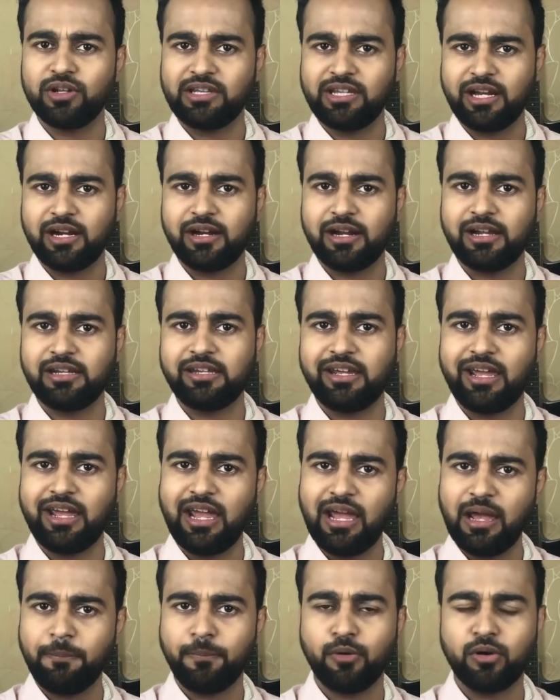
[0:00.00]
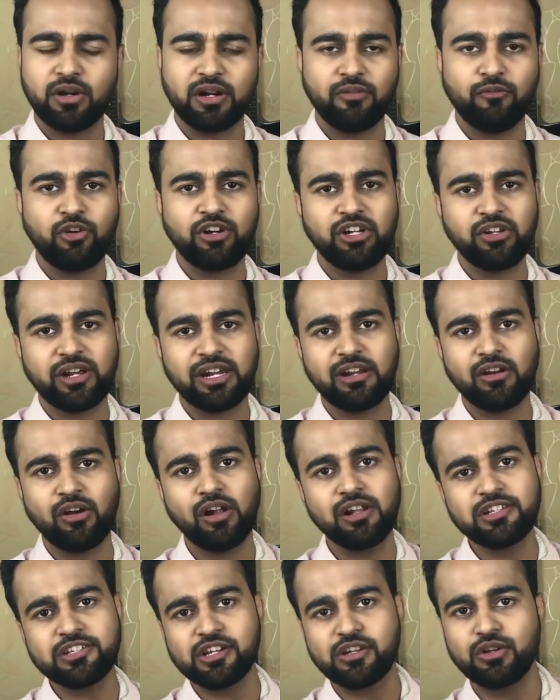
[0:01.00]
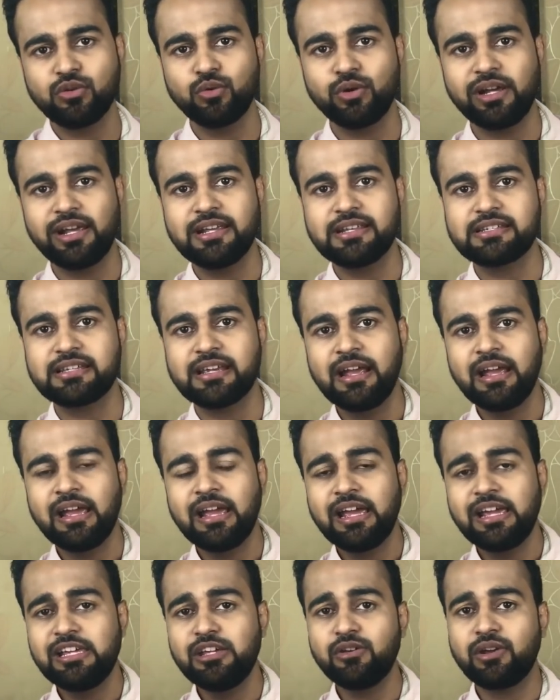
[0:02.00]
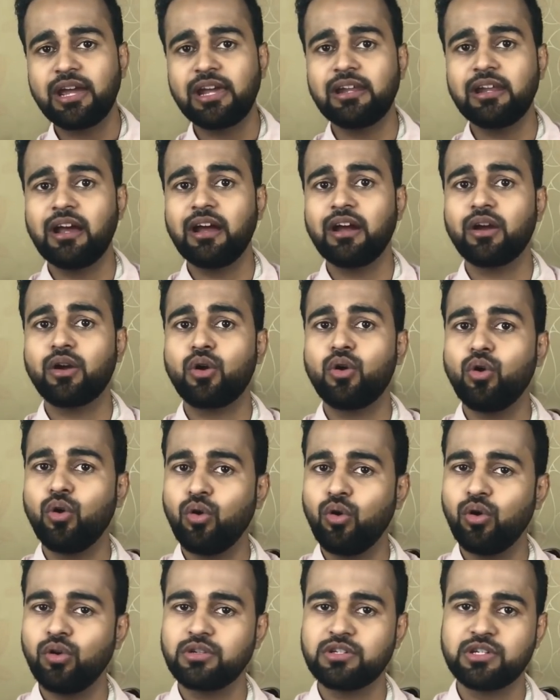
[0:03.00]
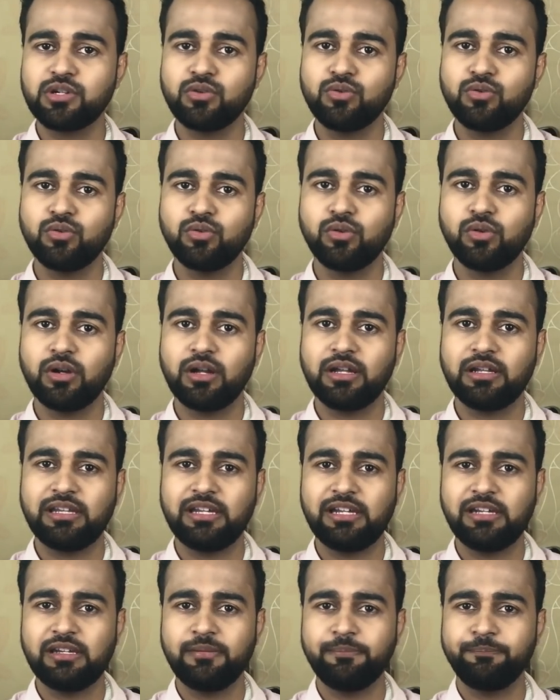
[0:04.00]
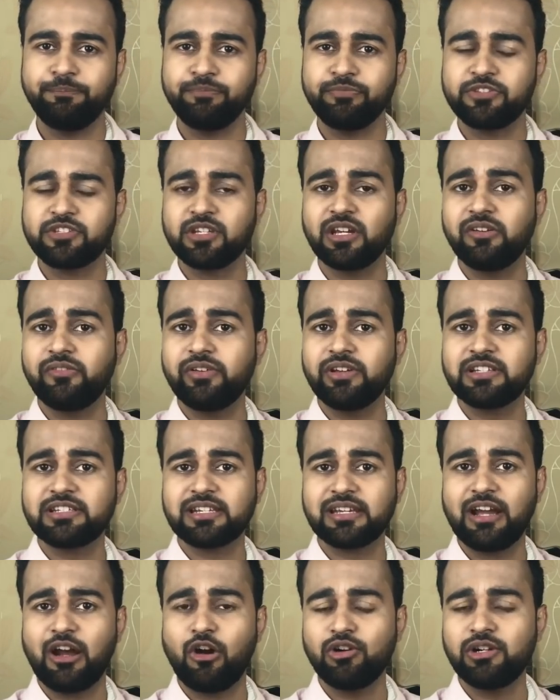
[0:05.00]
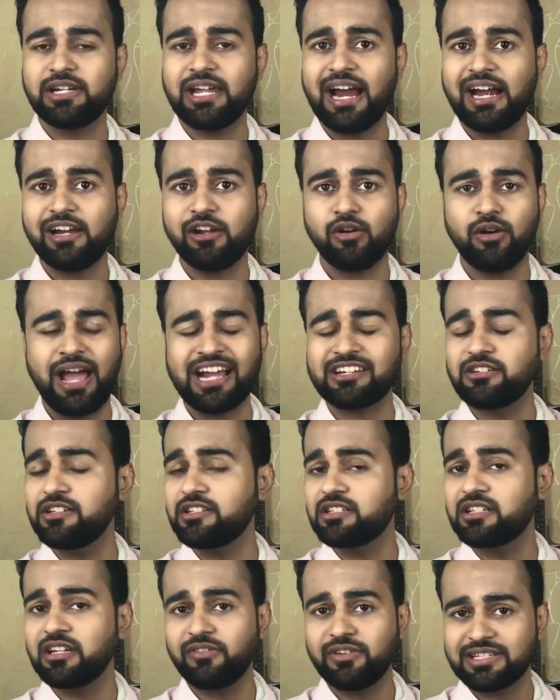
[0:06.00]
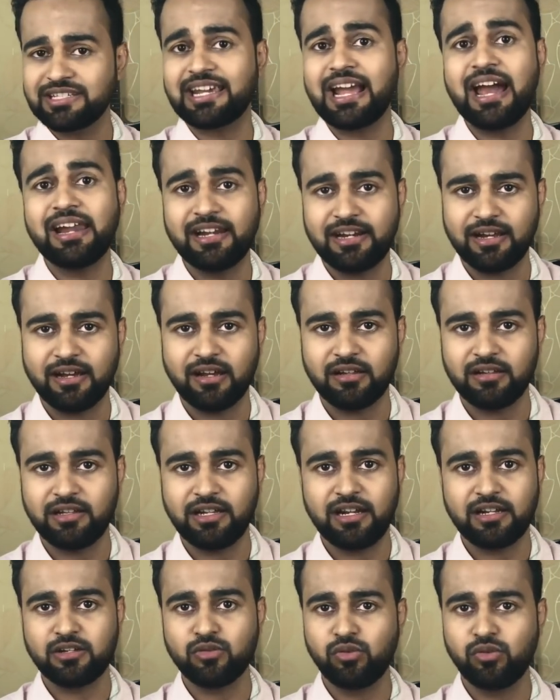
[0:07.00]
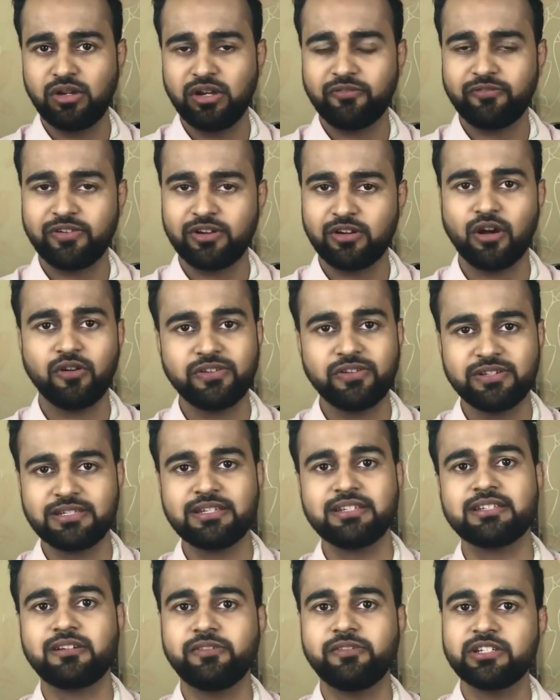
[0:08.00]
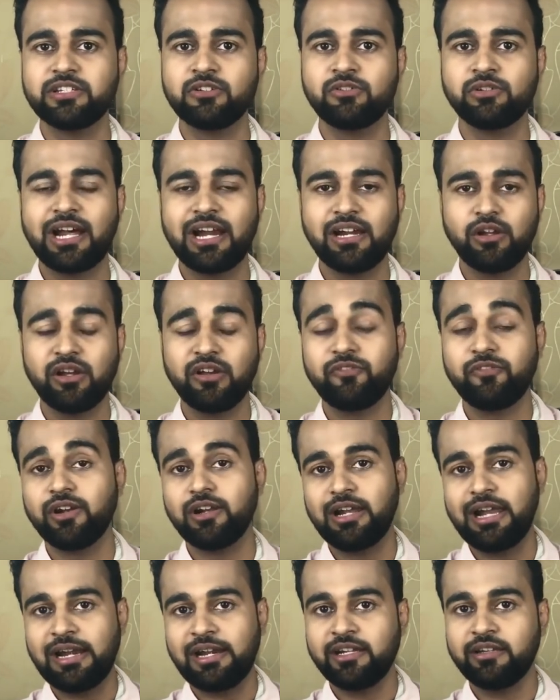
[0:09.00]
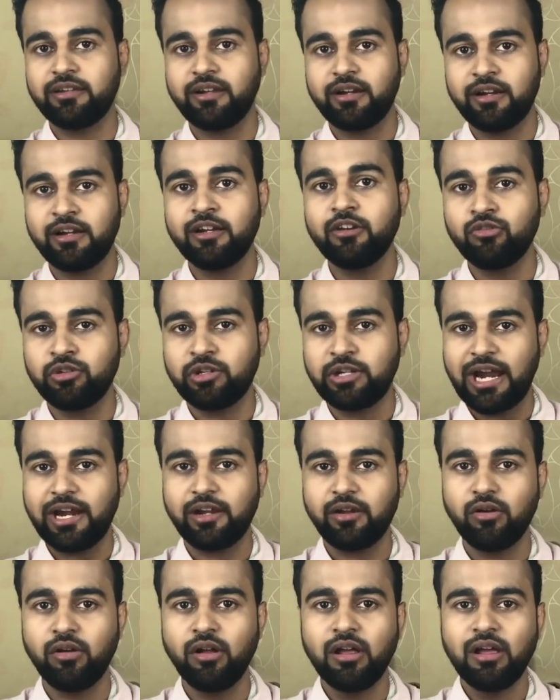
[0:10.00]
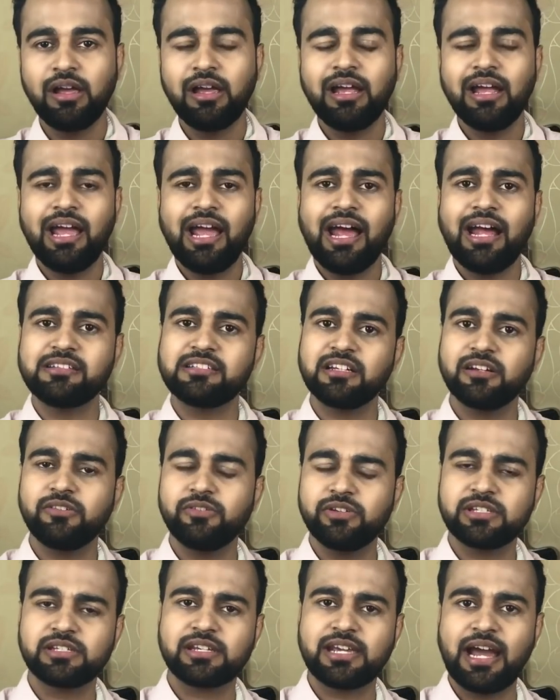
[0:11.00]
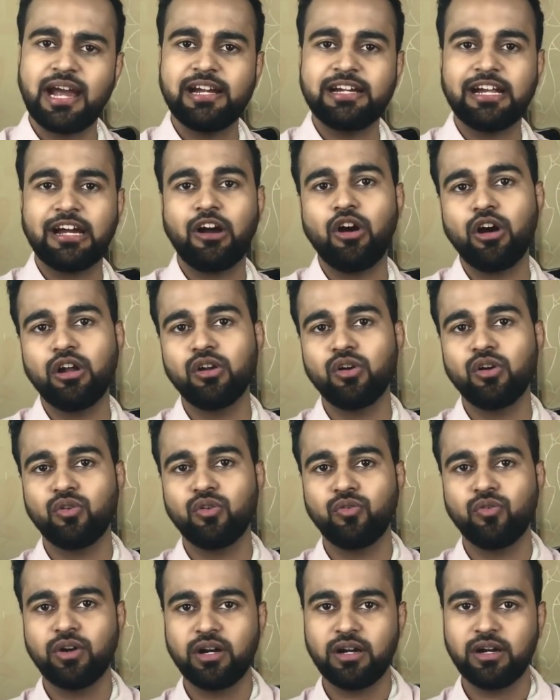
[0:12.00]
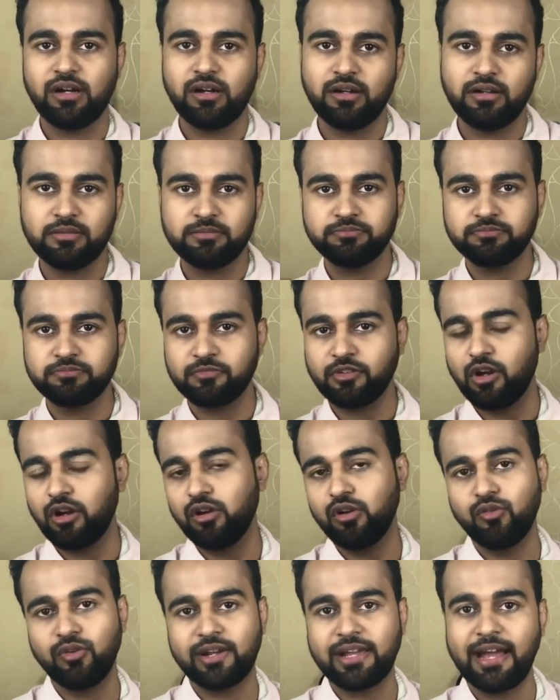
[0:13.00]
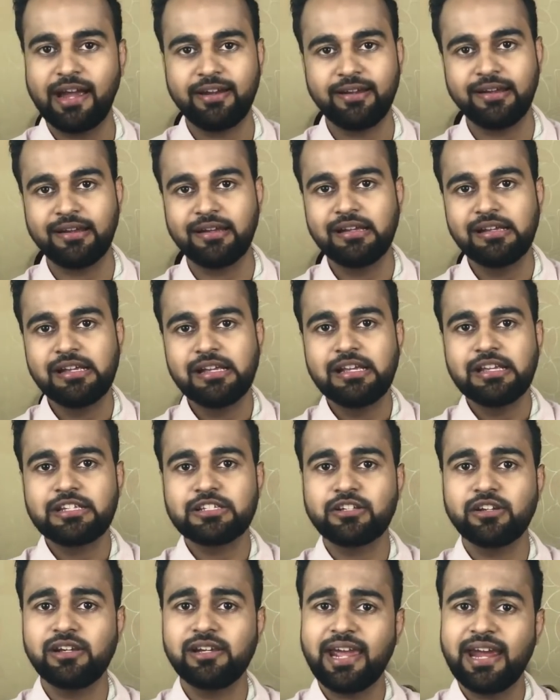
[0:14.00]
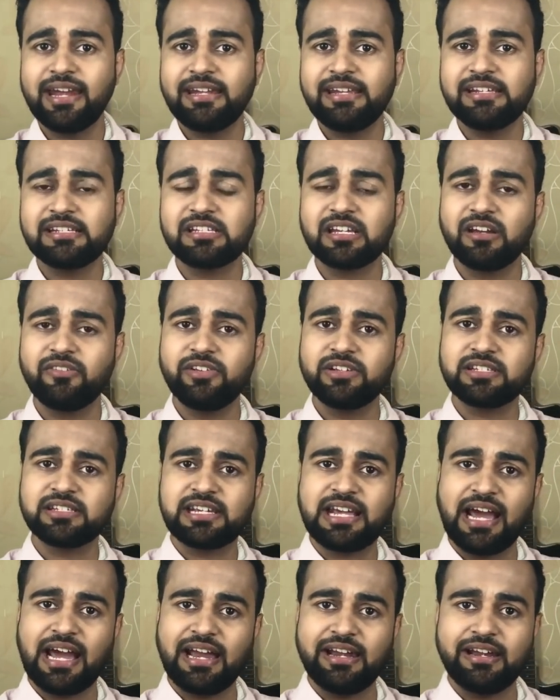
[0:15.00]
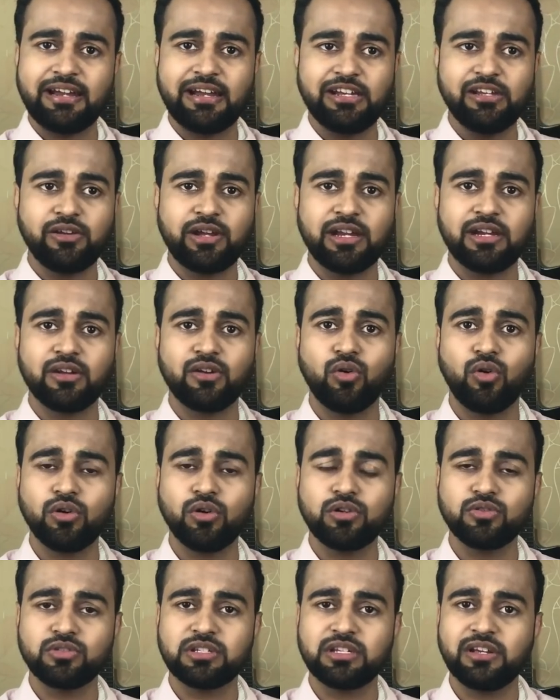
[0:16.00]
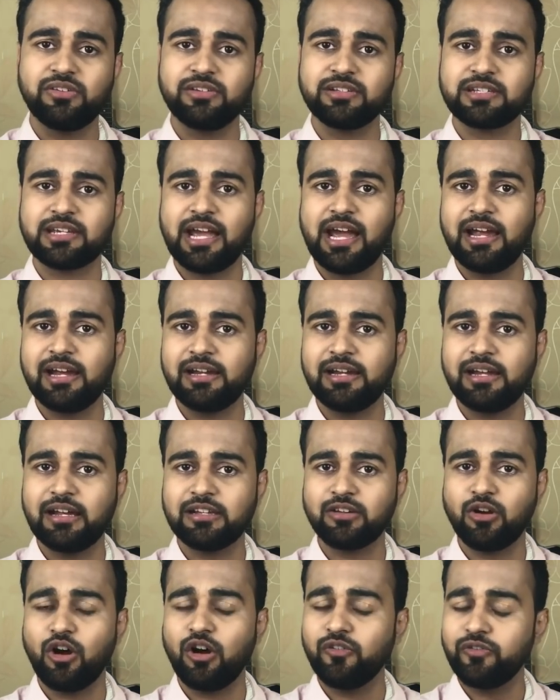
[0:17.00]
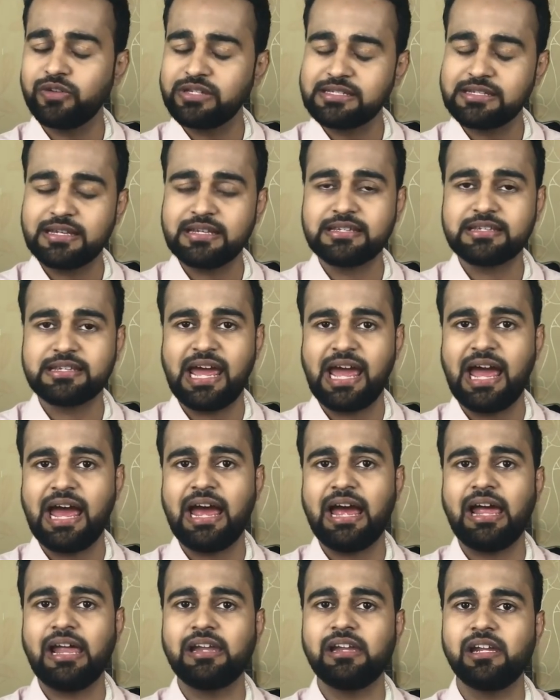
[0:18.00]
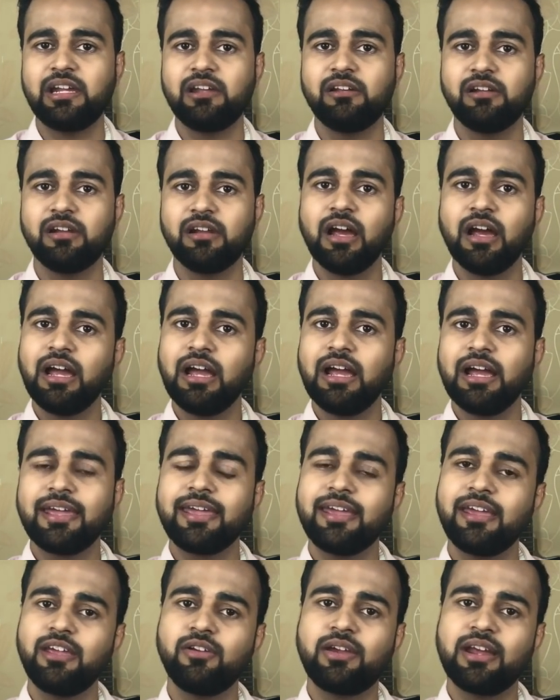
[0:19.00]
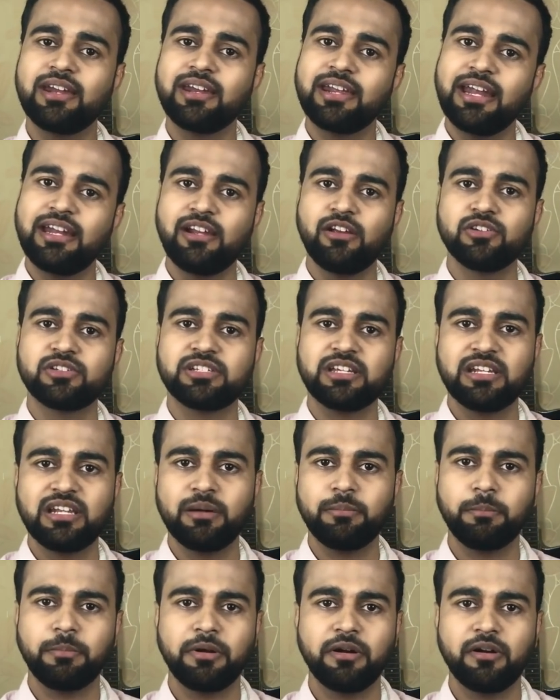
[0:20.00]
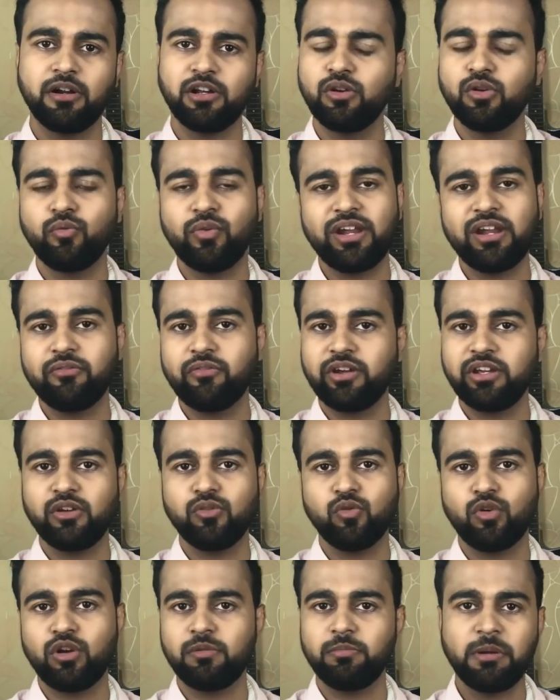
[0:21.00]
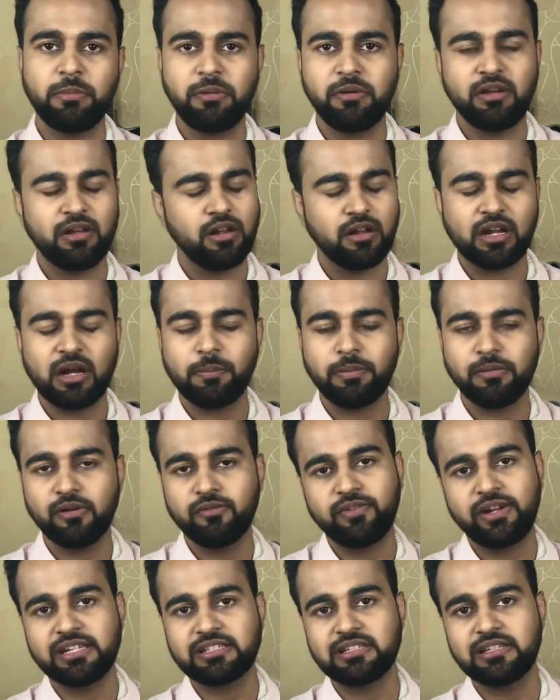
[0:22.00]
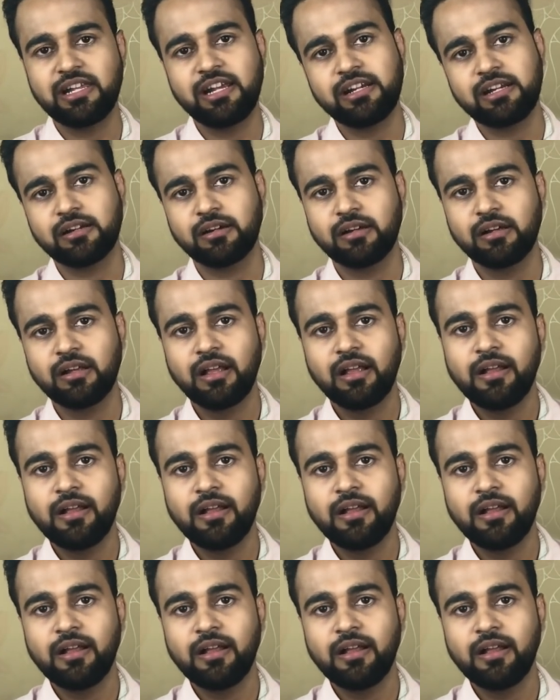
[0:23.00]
there at the airport, what you can also do is you can go to the Service Ontario, actually Service Canada. There are two different offices, Service Ontario if you're landing there in Ontario, and Service Canada all over Canada. So you'll get the Service Canada. You can go to Service Canada offices and you can get your SIN number, you know, whenever you want, maybe a couple of days later.